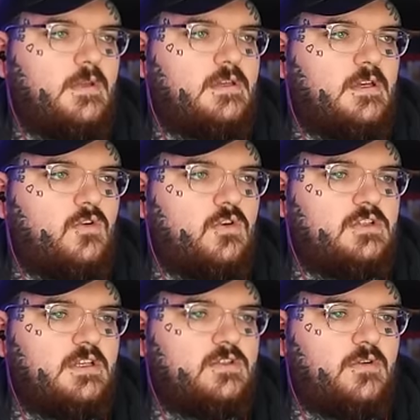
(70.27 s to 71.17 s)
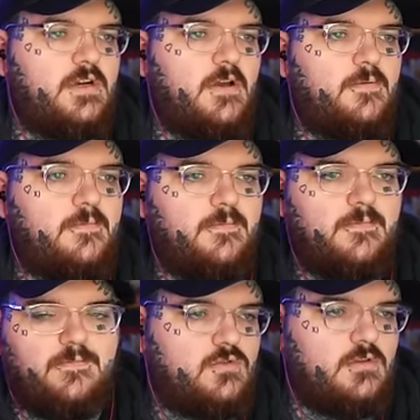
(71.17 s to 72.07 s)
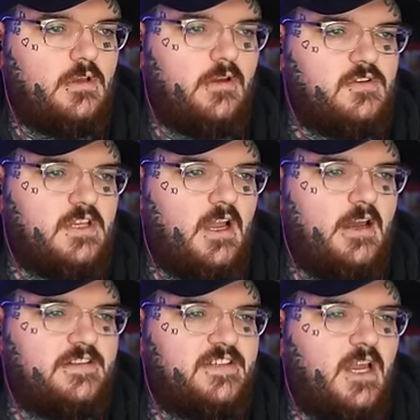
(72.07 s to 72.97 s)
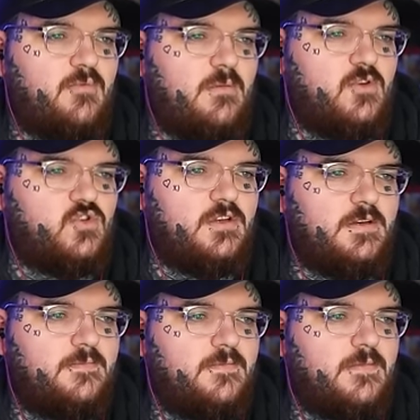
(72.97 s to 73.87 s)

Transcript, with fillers: Let's get Corsola sorted out. I like how you're saying hi to Sky prematurely.